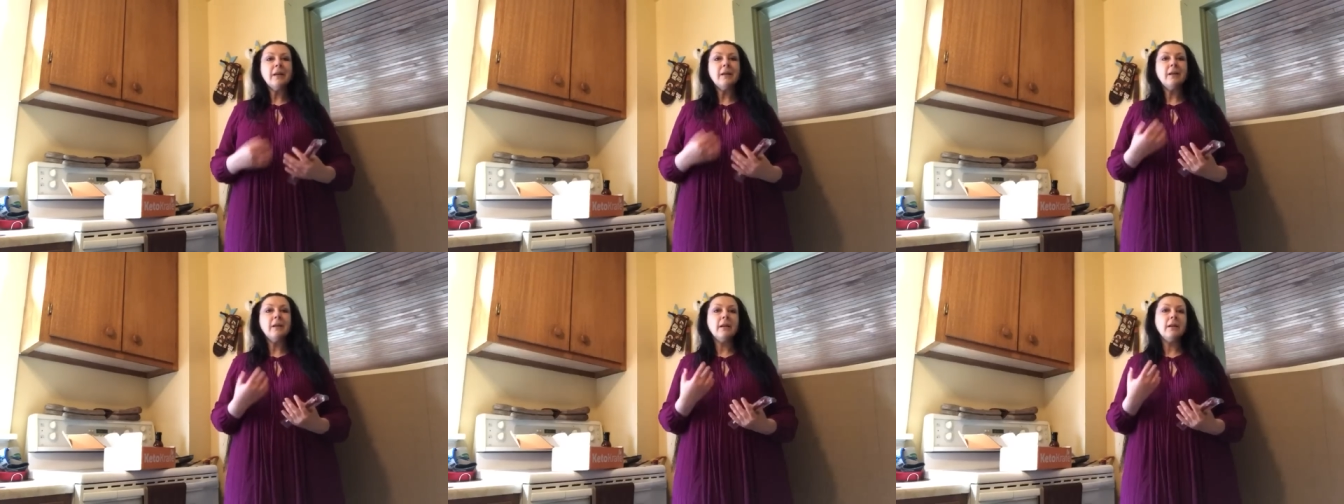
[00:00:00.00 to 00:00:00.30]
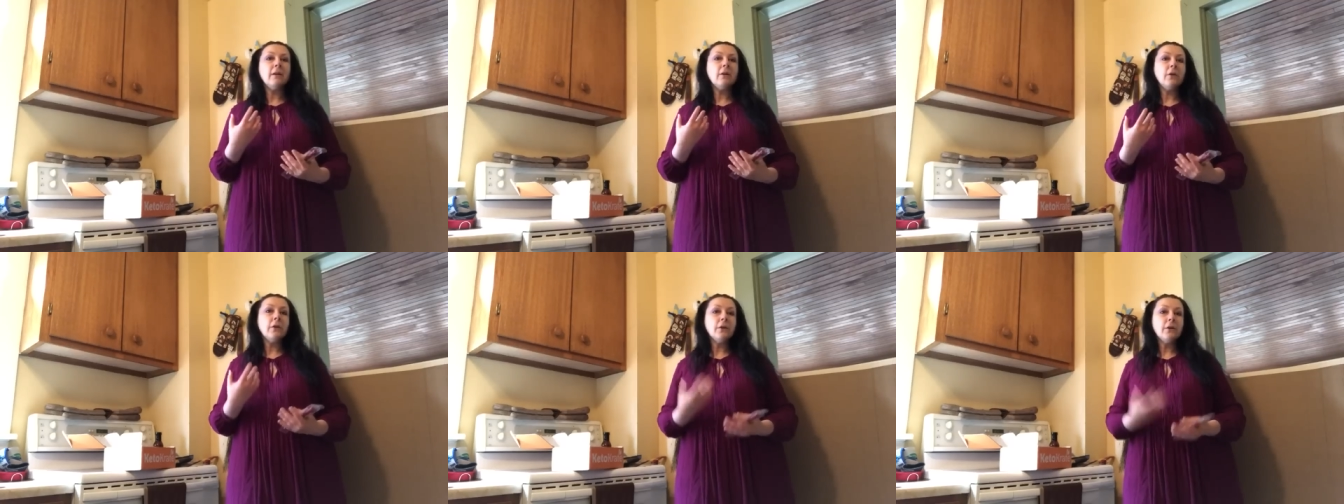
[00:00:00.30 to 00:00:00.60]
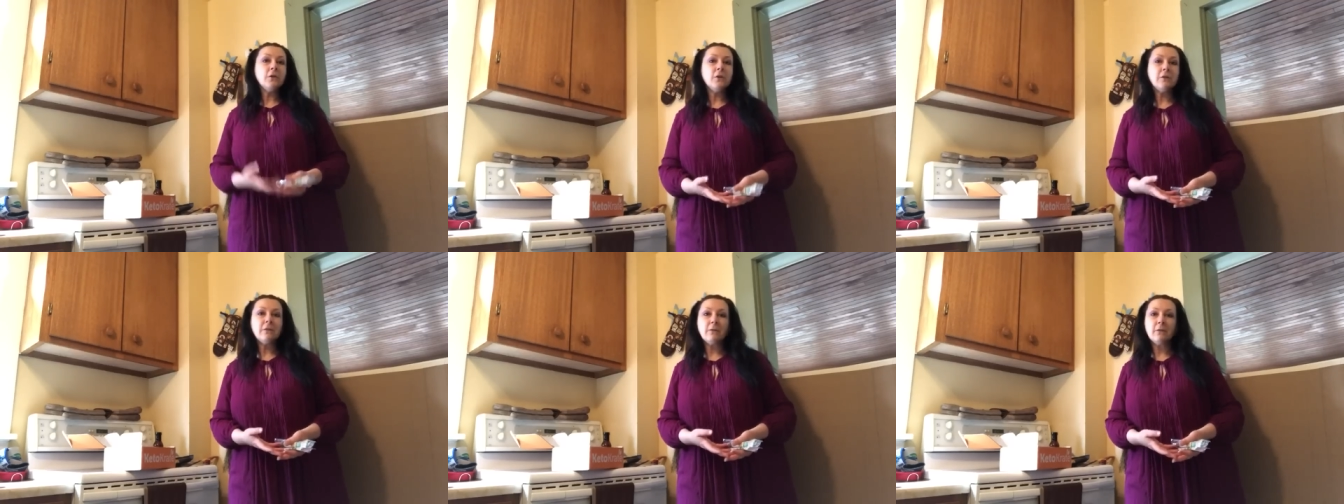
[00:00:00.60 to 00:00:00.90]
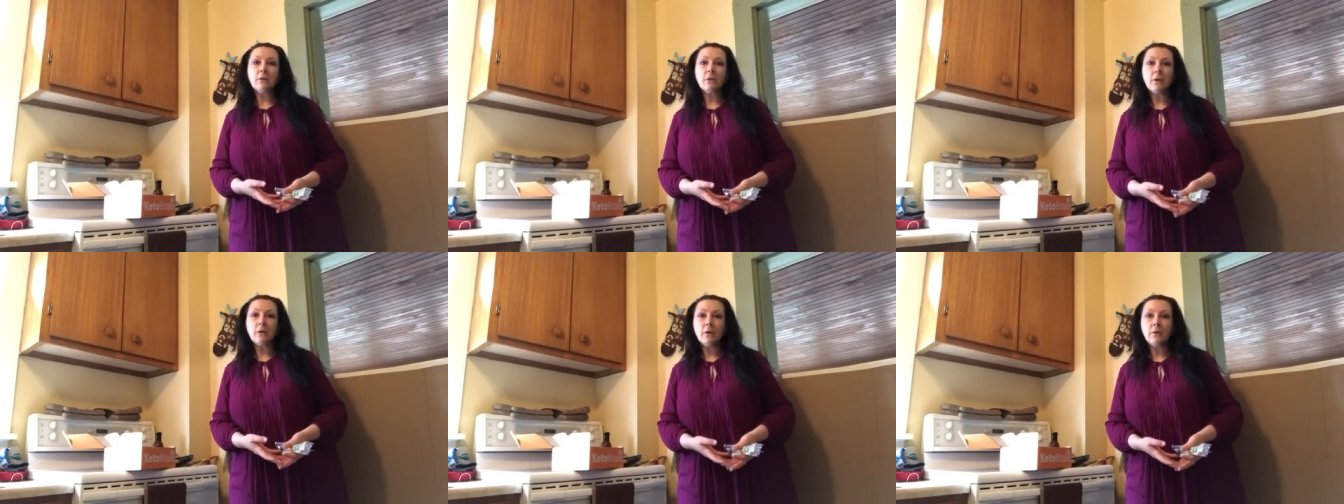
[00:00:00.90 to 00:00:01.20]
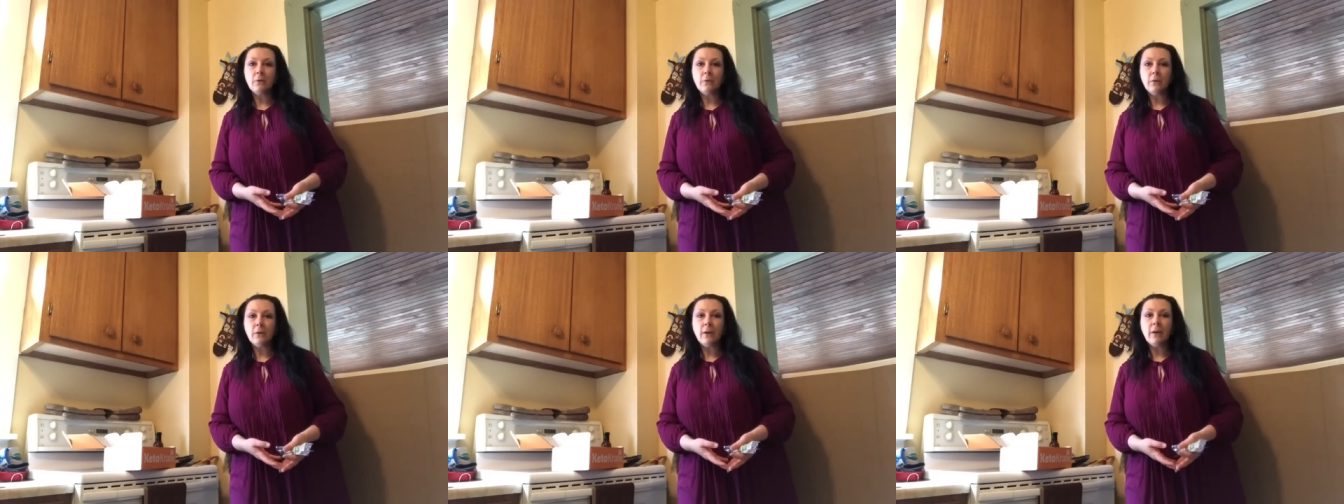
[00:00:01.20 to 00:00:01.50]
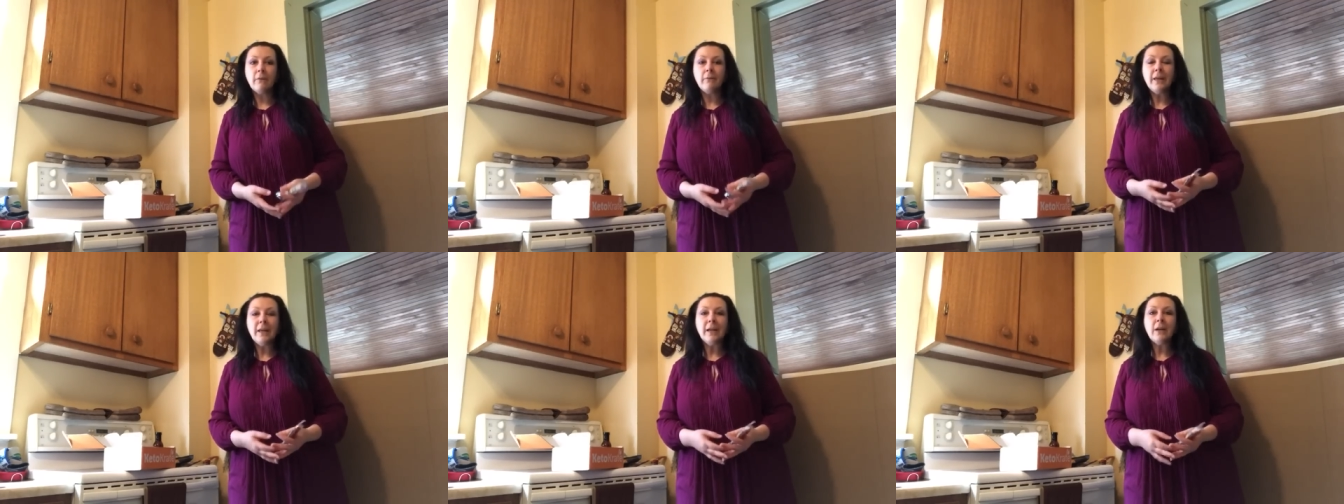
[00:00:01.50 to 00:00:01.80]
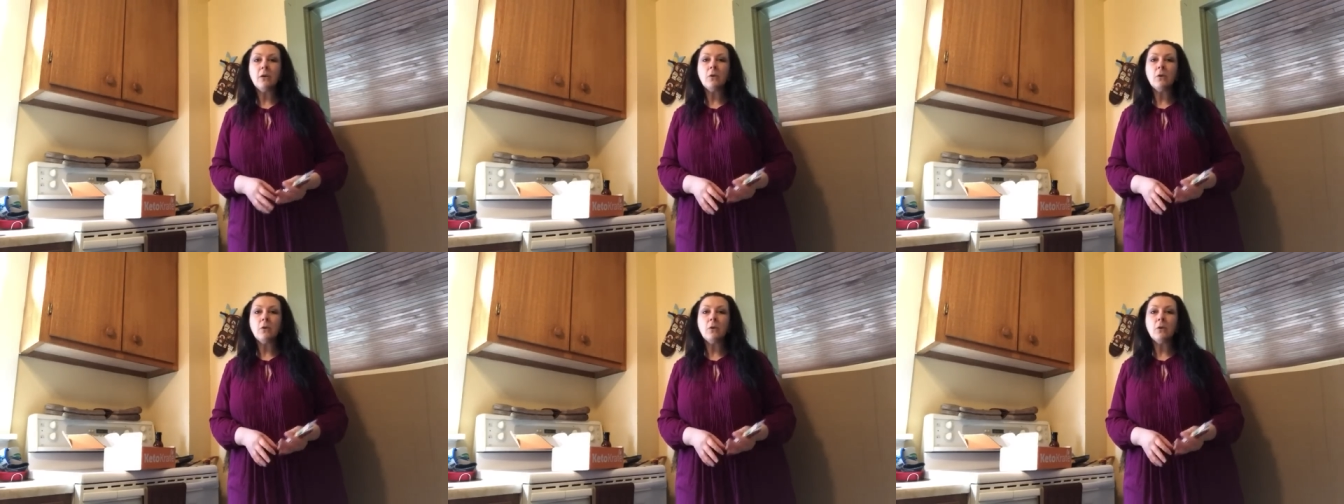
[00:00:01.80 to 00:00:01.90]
It encourages the growth of E.